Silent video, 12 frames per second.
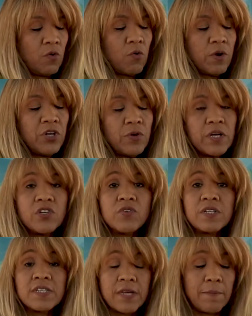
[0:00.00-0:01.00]
Or you can do
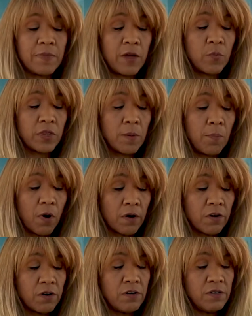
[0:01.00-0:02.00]
the same thing with the
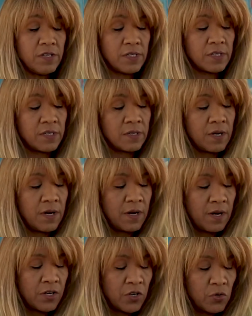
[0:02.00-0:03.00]
markers.
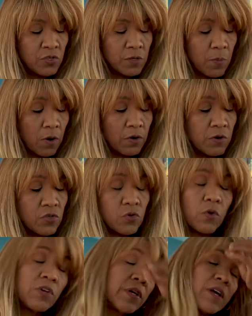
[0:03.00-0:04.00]
Use the markers.
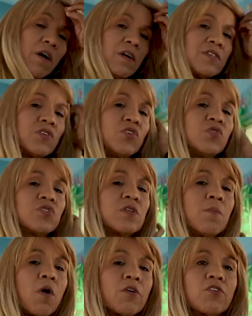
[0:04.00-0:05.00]
You can also use the
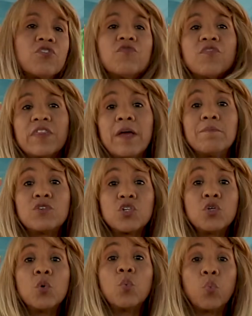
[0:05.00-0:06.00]
markers for them
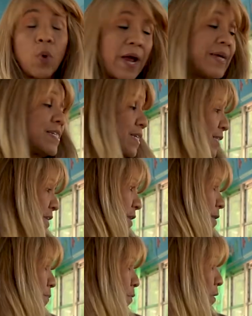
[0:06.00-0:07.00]
to write the
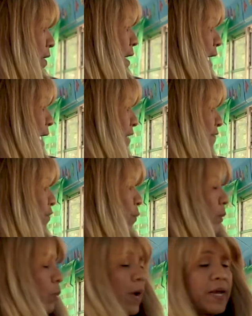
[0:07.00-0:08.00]
number. If you were
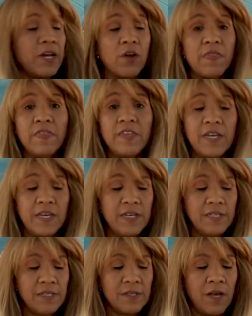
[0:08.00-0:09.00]
writing on
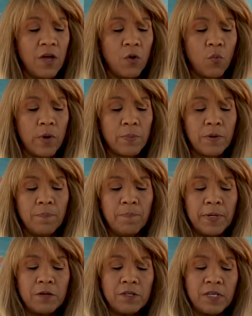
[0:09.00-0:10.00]
these, we would
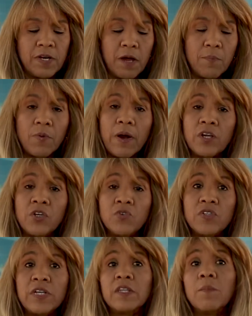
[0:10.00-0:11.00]
build the number
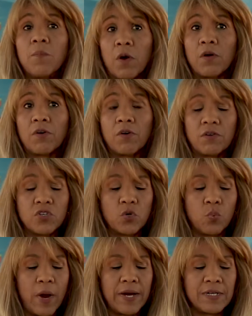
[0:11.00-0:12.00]
using the marker to
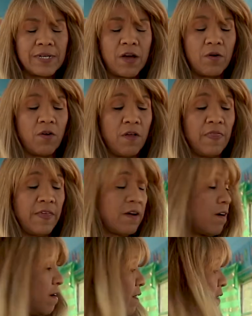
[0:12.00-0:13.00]
write down on there.